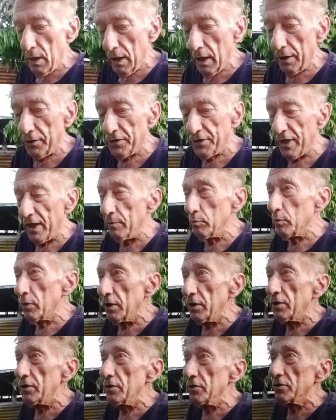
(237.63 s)
And 10
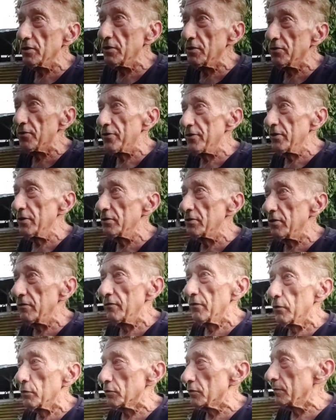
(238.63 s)
metres is 30
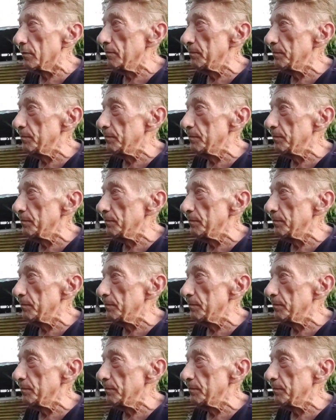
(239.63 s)
foot.